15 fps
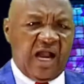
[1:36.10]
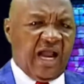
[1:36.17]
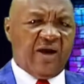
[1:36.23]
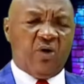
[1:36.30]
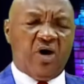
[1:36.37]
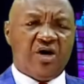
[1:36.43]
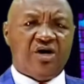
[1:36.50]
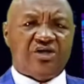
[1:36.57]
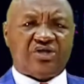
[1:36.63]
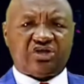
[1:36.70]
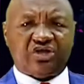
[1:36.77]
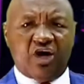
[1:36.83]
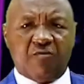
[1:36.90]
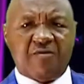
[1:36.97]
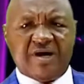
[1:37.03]
I want to
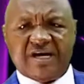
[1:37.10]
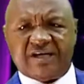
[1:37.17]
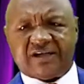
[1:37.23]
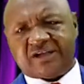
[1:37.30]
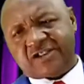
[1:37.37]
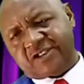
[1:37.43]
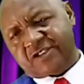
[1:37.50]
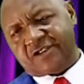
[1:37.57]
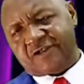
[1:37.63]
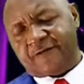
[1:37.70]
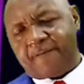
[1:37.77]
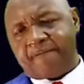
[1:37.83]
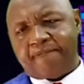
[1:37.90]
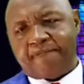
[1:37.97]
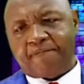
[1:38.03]
submit
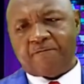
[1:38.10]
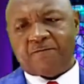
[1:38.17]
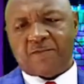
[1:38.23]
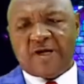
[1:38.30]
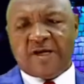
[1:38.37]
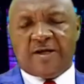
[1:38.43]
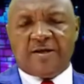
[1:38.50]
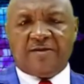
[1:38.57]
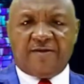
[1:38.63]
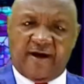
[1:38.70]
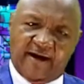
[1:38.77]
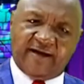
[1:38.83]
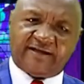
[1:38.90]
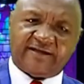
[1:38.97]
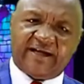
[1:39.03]

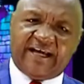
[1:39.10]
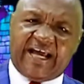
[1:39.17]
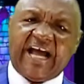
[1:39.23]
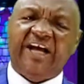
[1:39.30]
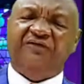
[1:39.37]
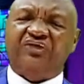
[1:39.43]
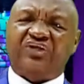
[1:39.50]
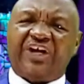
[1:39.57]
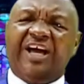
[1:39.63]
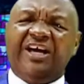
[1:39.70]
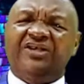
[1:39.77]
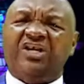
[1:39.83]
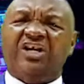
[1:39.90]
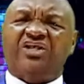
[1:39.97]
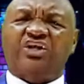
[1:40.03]
that if
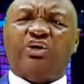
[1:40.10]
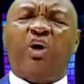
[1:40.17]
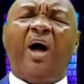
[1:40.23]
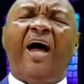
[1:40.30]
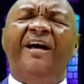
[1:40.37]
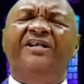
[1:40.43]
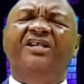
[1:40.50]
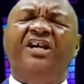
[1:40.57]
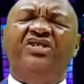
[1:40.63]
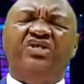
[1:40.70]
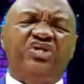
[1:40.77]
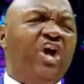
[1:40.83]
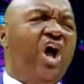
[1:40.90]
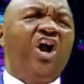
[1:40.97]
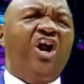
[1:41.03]
Jesus Christ, the
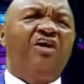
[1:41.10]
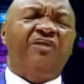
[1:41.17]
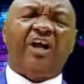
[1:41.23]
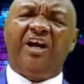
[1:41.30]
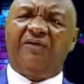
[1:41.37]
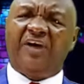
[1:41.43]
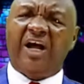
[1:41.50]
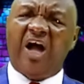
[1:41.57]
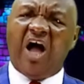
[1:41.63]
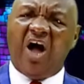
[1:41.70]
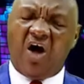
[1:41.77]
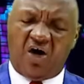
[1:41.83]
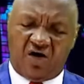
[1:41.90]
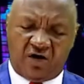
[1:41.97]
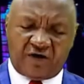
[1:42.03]
Son of the living
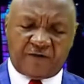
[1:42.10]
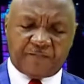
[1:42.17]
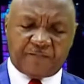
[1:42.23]
God,